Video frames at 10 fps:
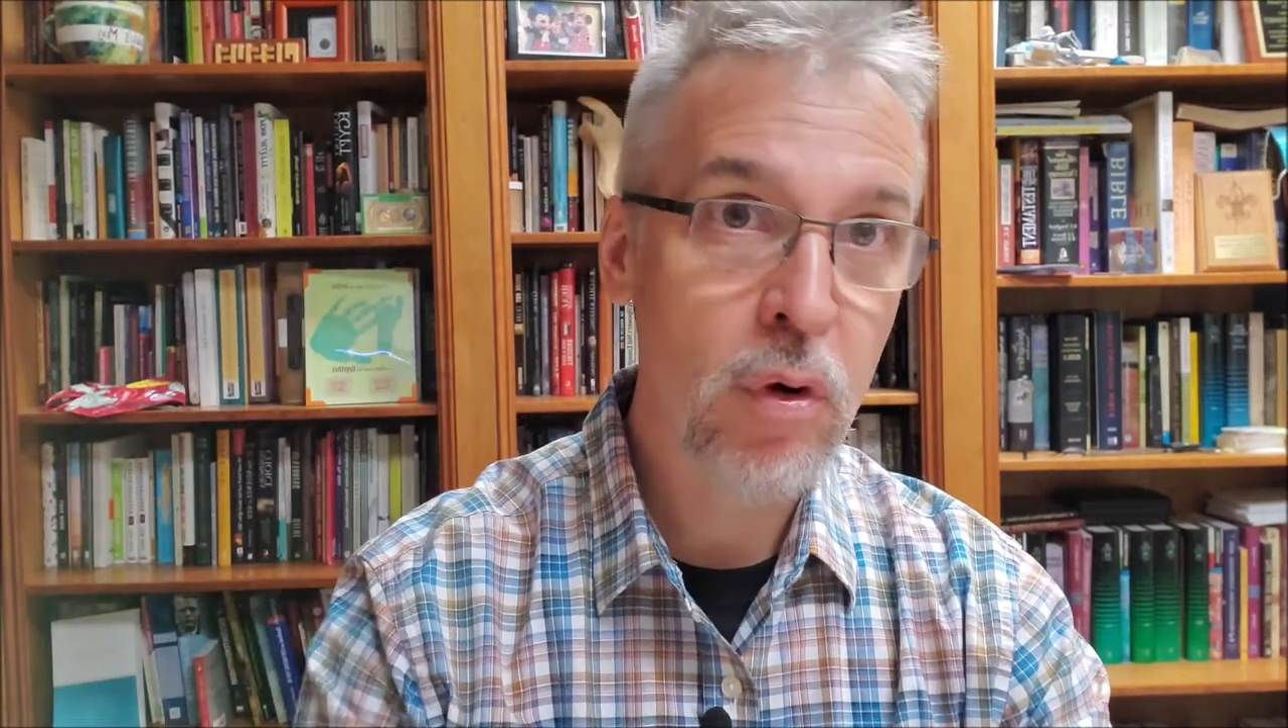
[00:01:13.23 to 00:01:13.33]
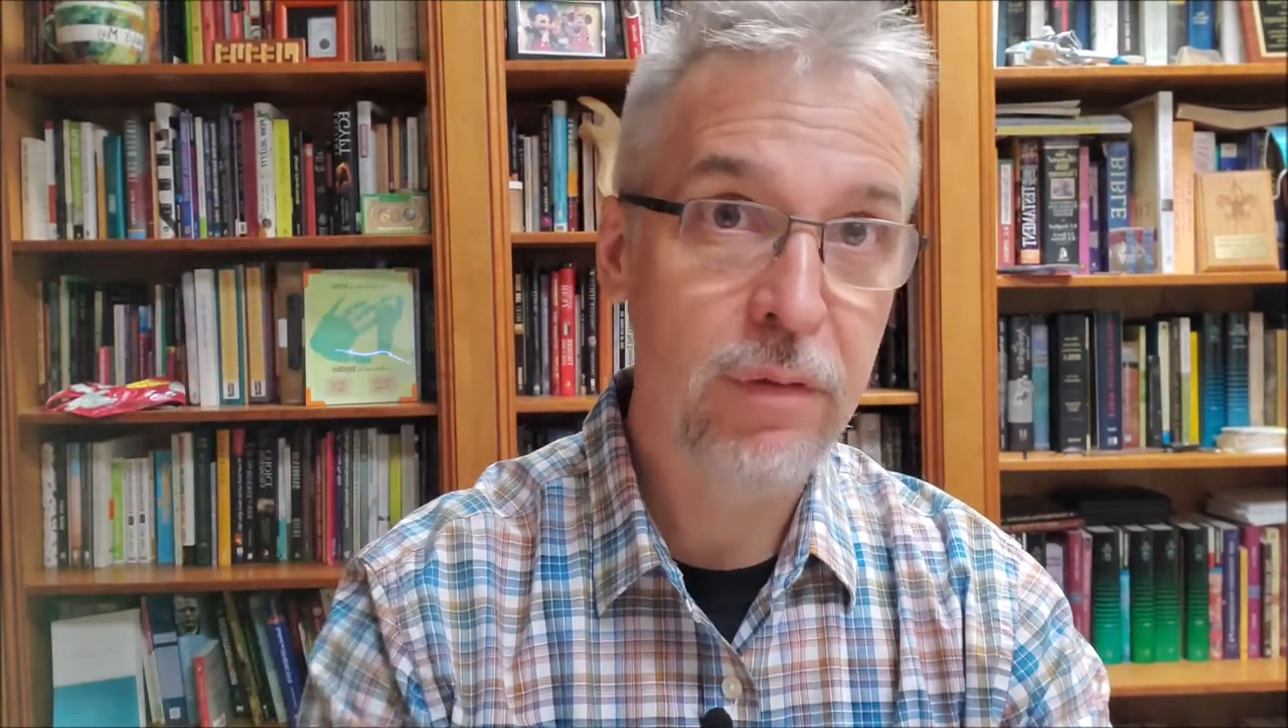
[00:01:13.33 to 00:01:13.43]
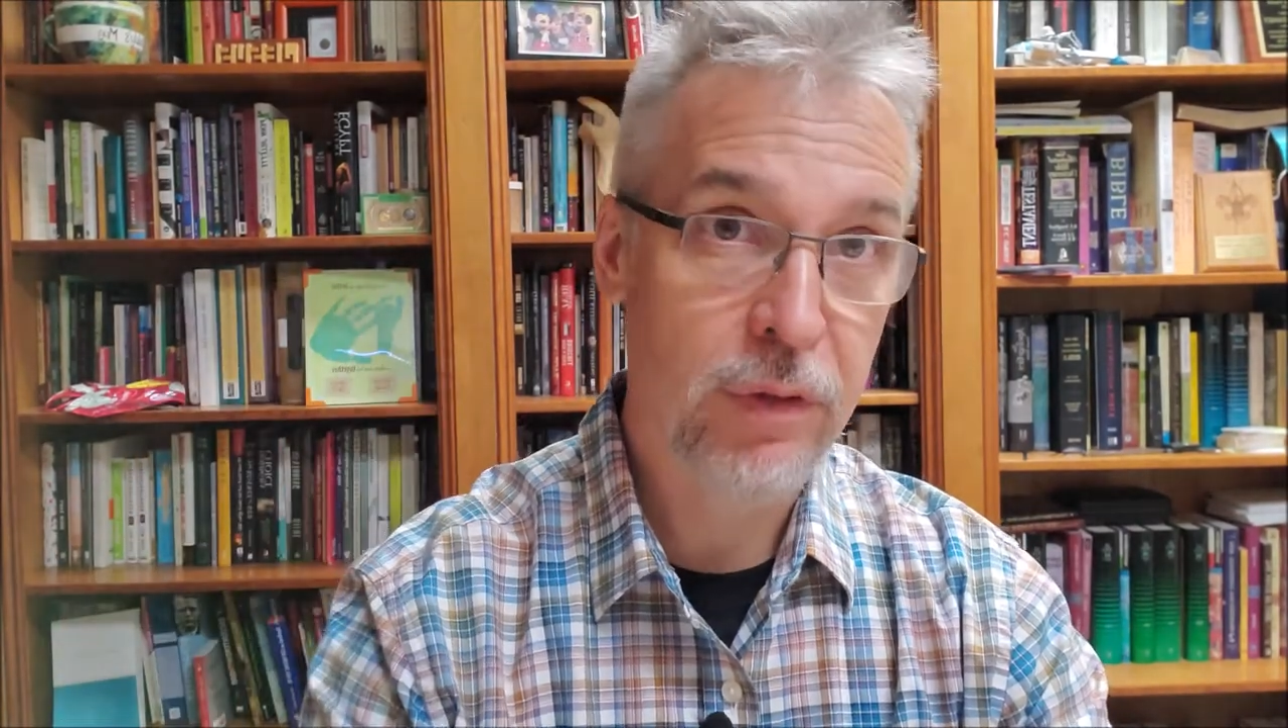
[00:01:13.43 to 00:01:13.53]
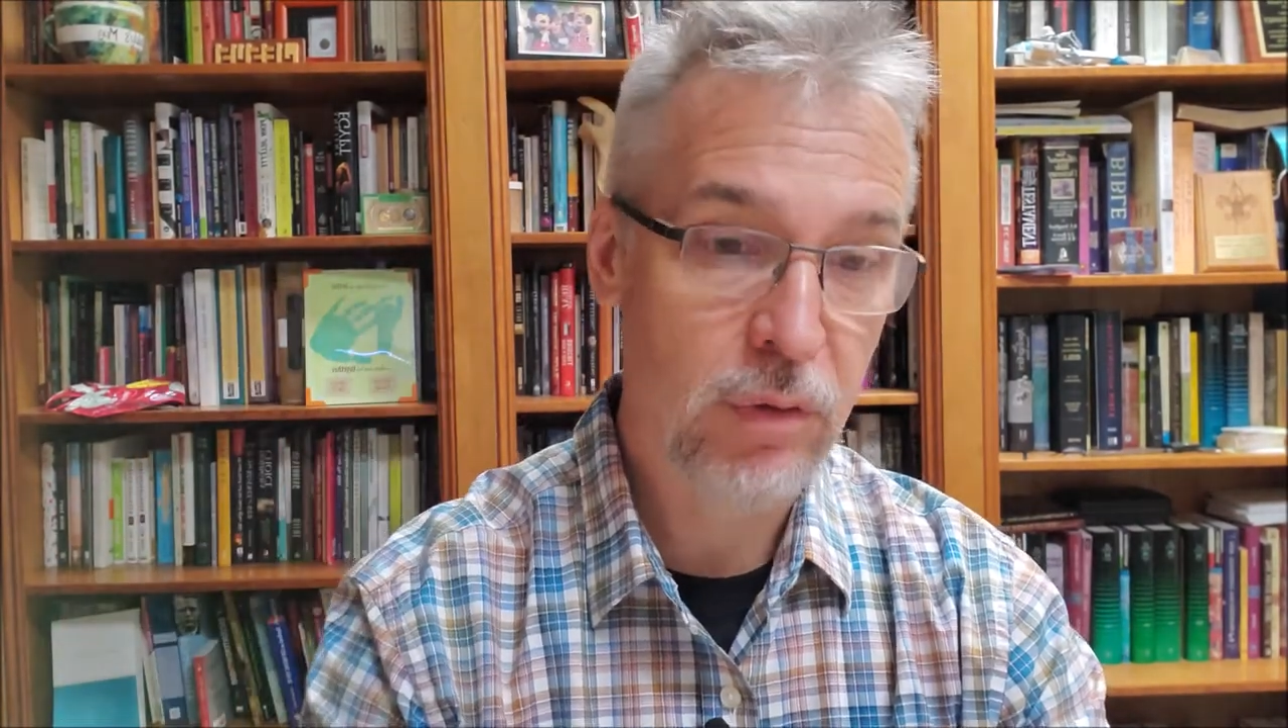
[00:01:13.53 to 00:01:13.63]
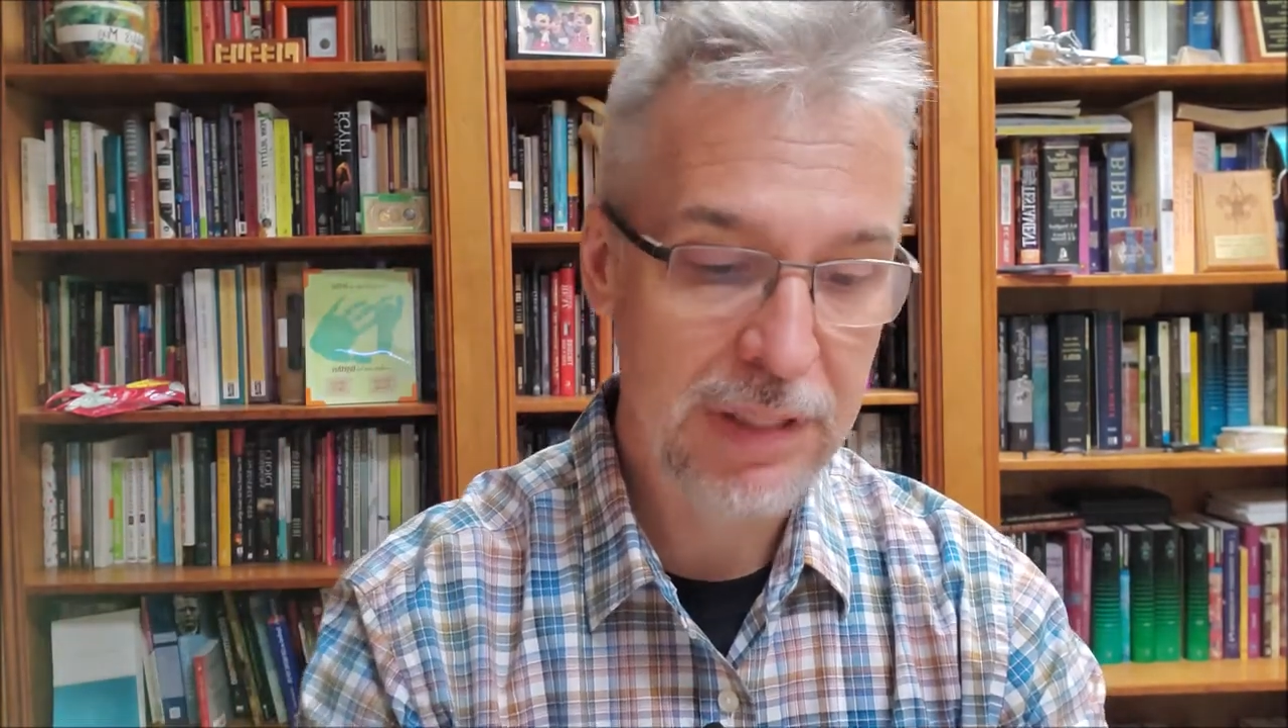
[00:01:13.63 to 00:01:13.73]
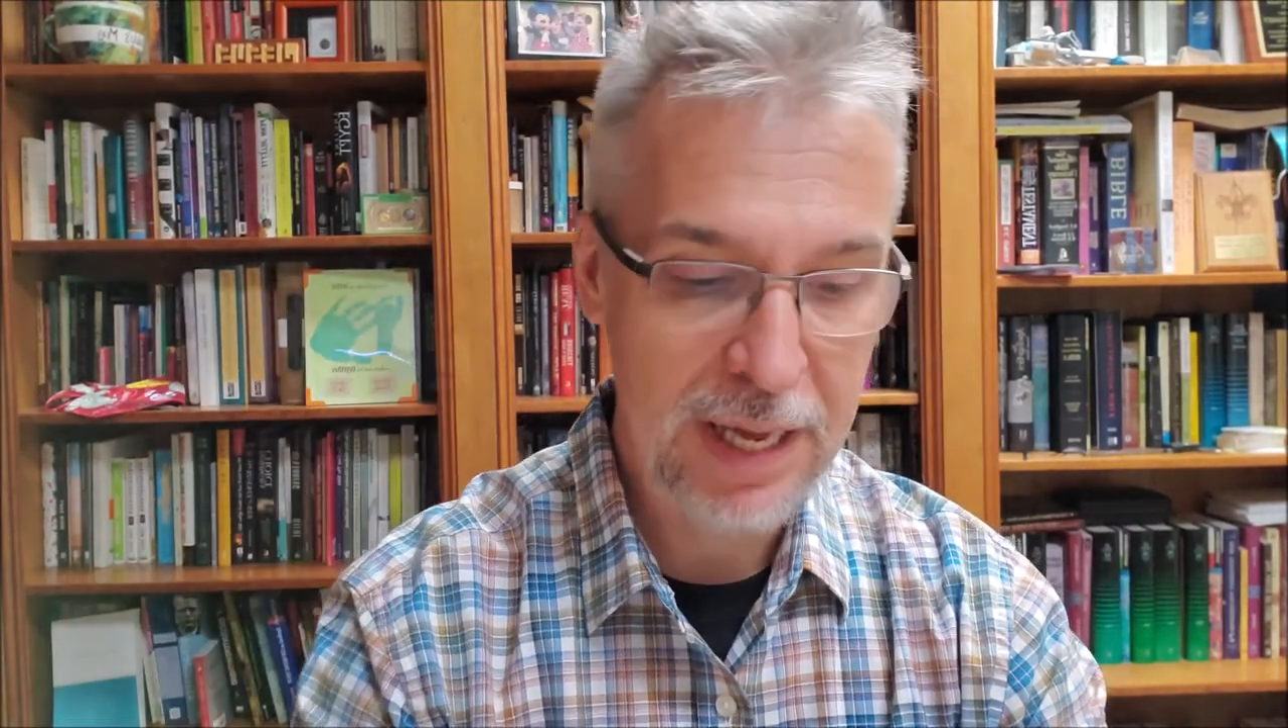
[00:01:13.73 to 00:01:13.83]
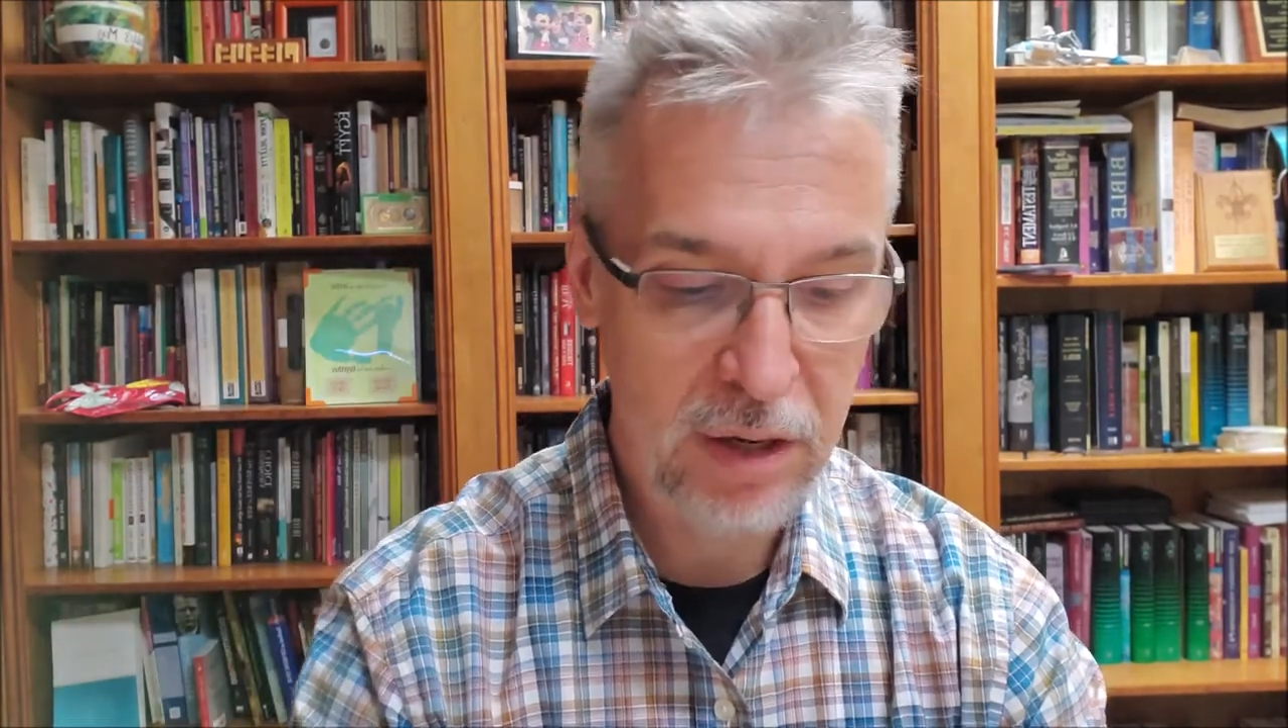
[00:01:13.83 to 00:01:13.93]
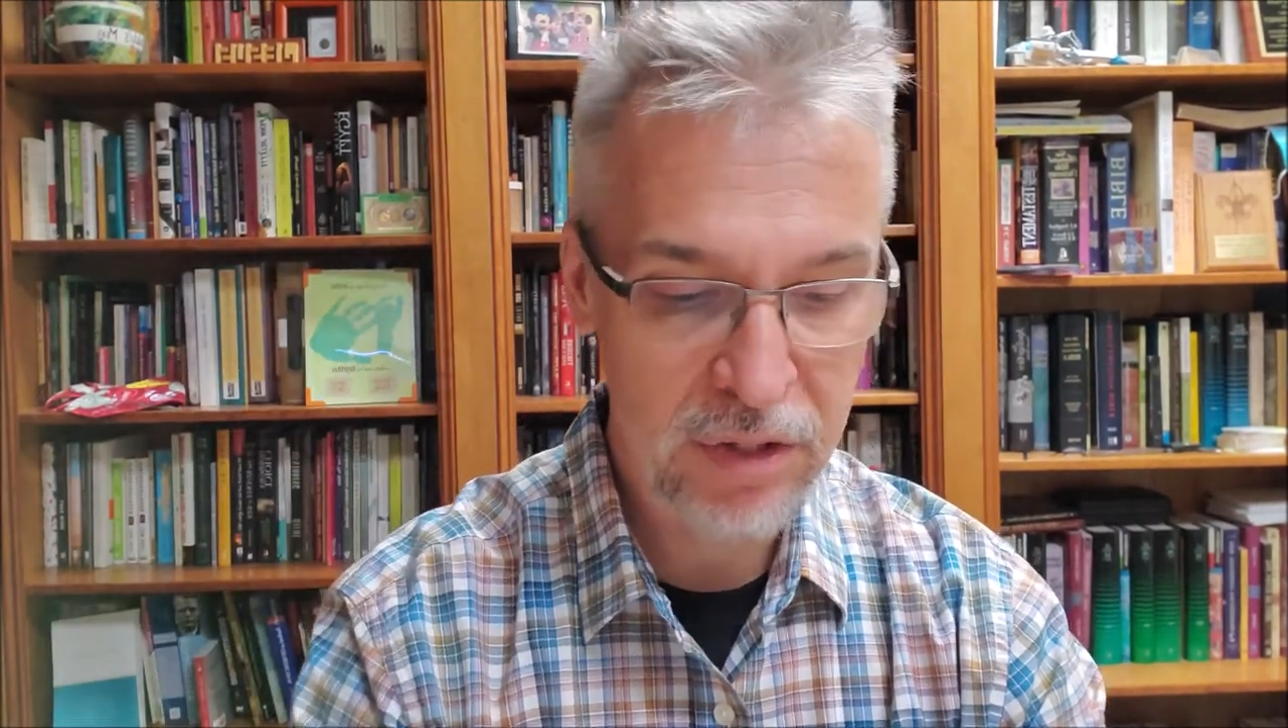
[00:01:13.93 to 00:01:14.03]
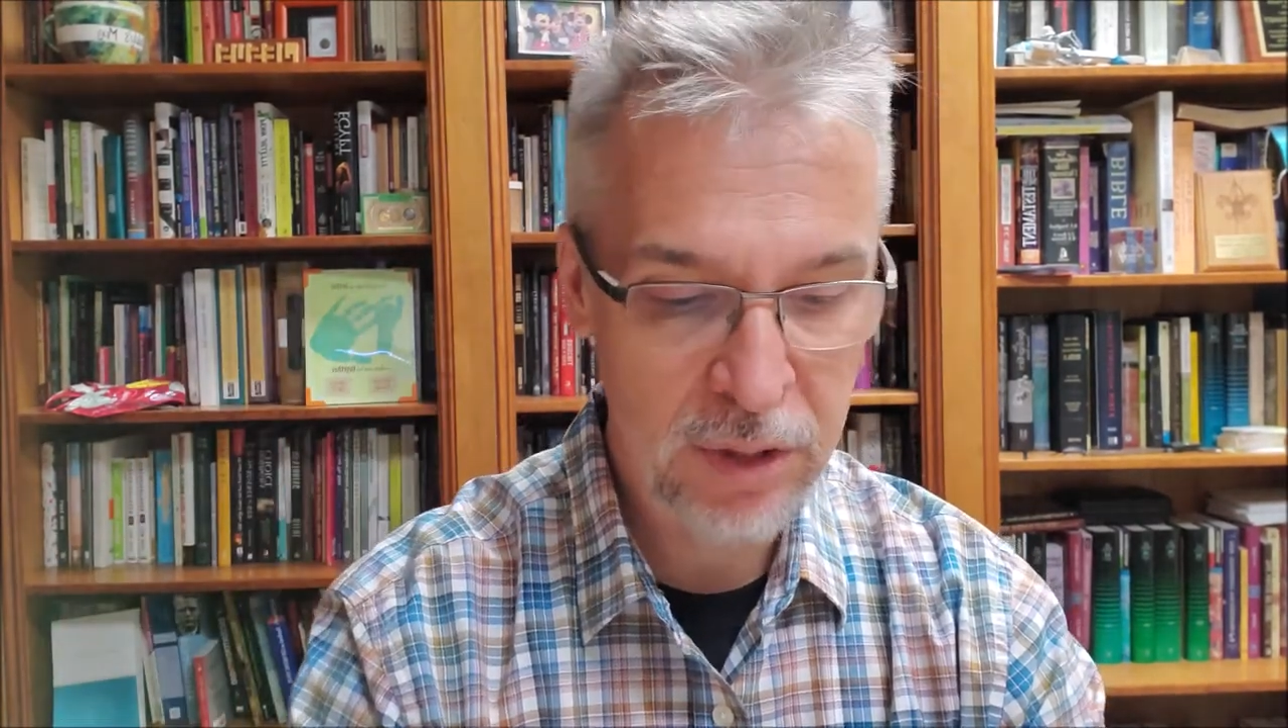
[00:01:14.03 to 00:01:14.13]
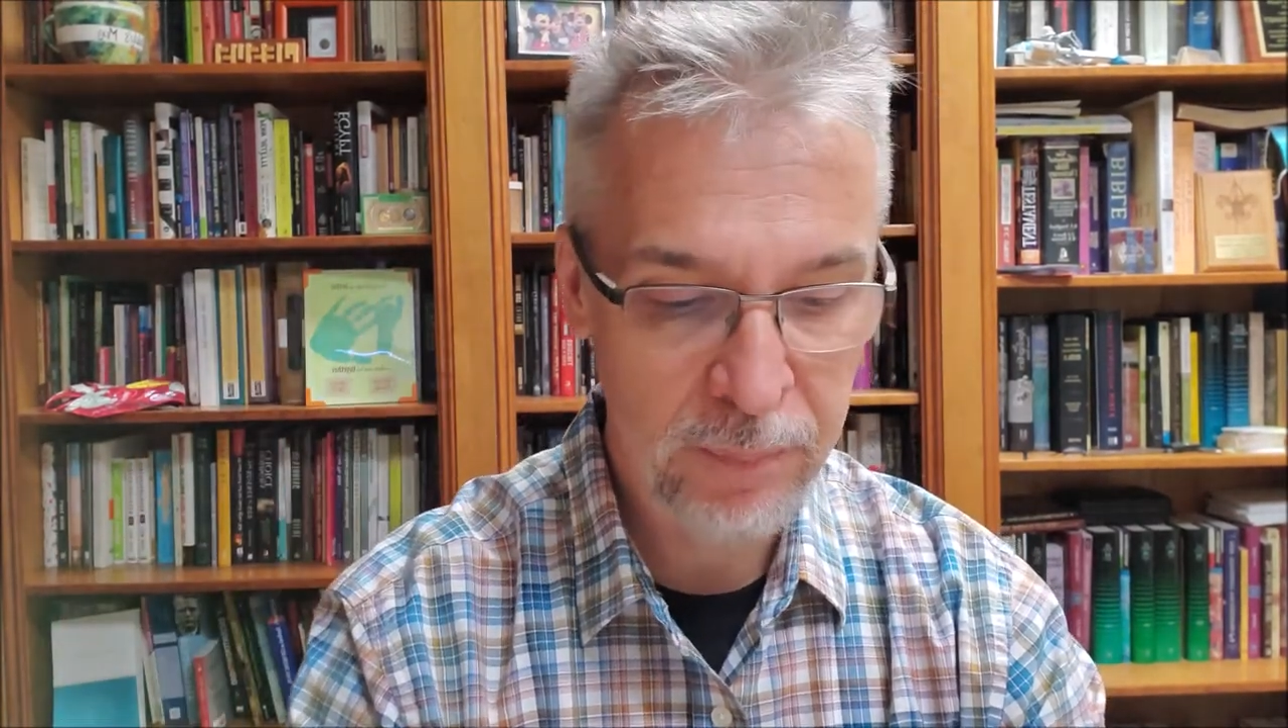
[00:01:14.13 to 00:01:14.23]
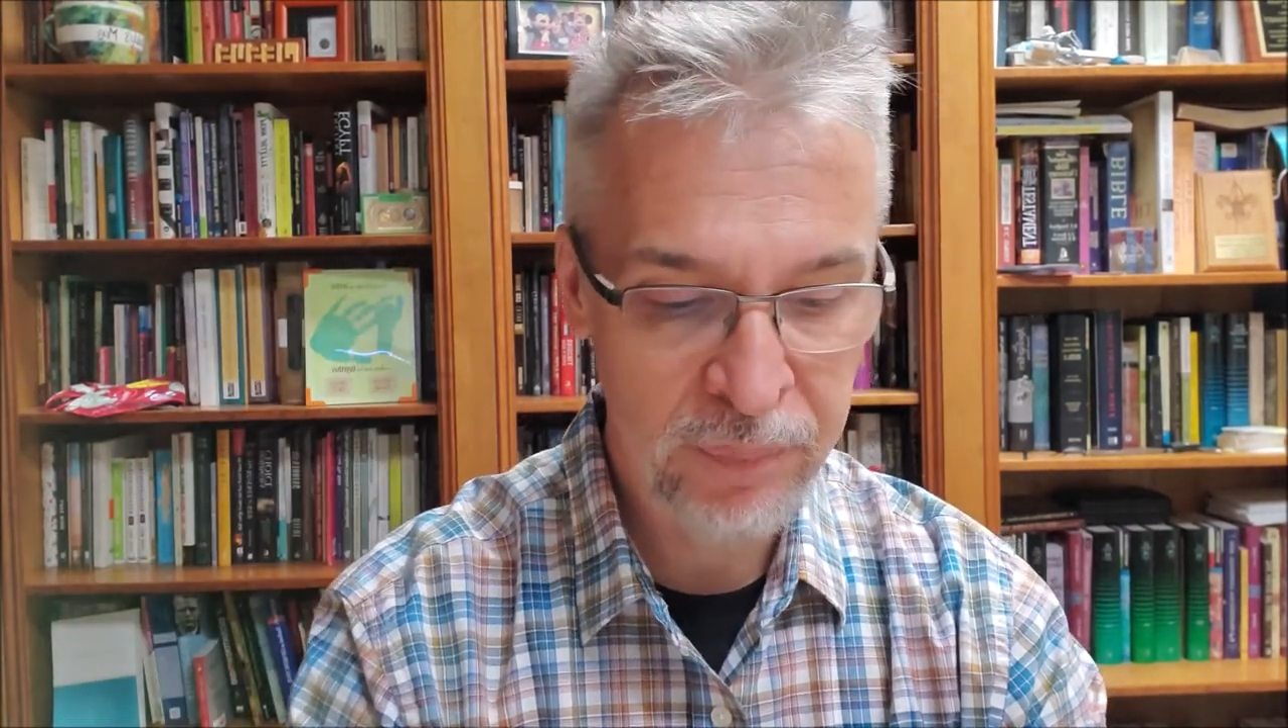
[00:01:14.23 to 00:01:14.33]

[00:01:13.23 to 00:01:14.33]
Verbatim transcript: of those letters